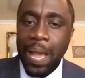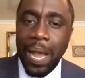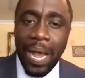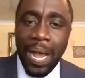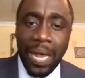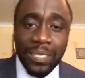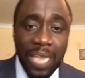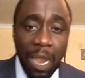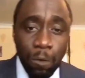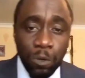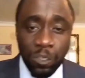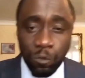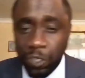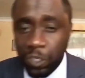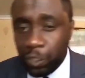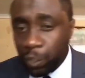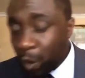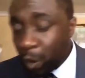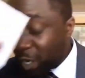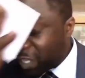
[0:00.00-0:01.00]
As I was
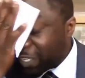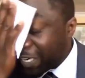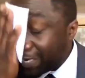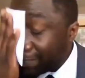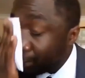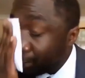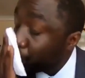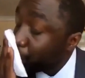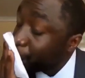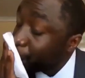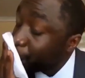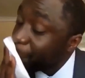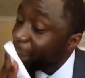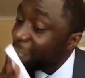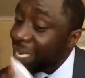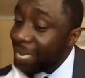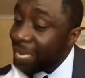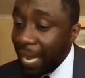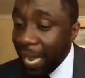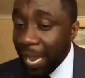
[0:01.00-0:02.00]
researching,
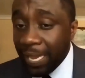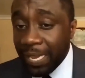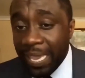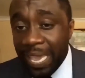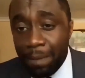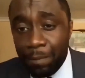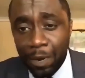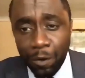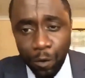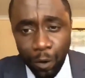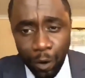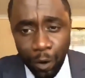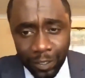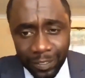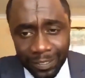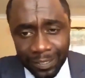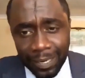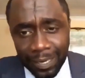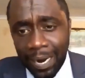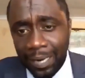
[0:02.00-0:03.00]
I came across
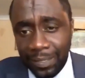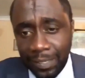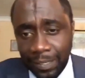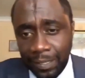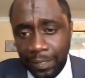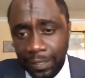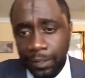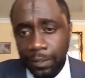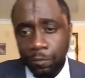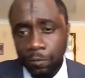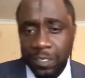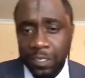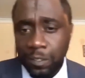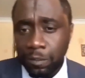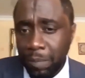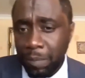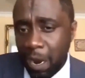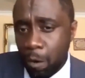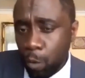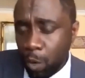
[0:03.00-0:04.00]
an article written
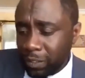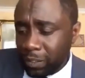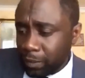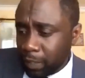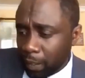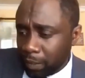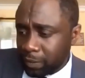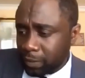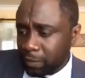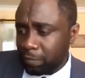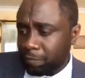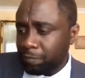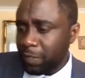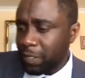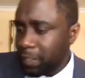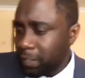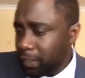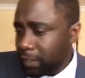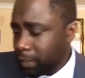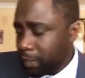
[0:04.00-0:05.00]
by one Dr.
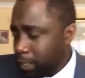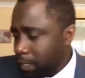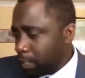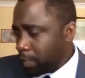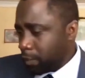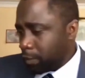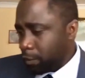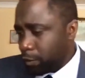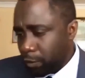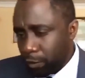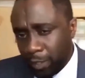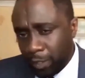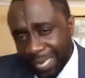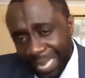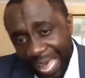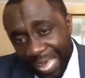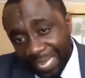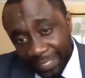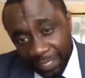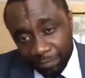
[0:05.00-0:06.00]
Phil
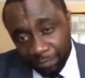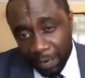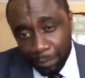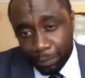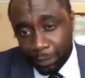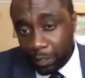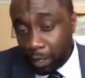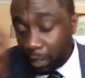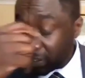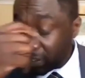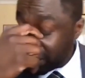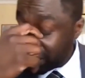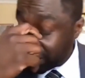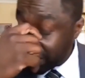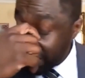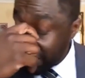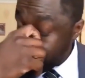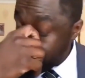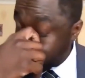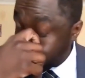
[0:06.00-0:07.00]
Zoland, if I pronounce his
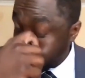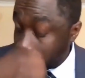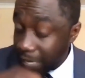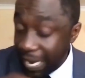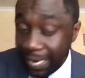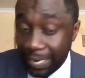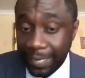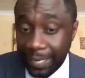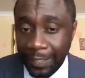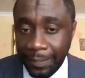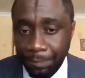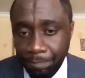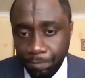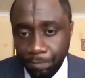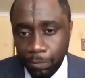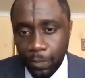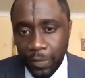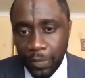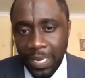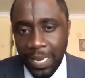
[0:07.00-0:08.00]
name correctly.
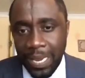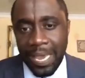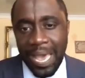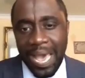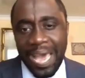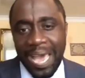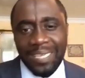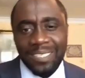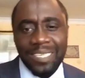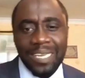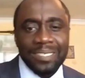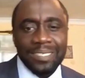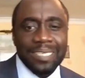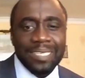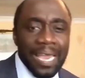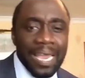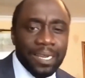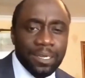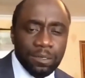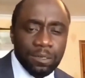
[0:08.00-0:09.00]
And it's
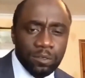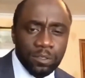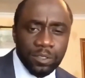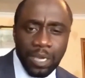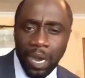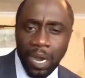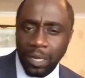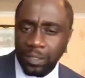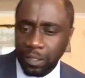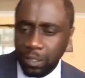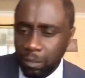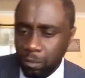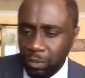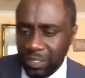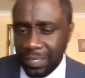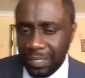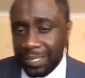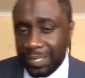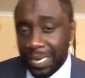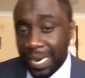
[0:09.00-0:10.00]
entitled, the article was
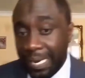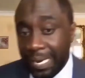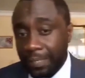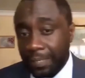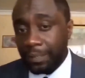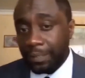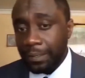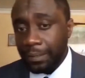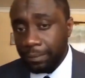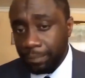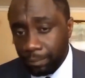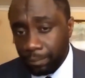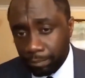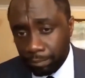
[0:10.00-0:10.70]
entitled,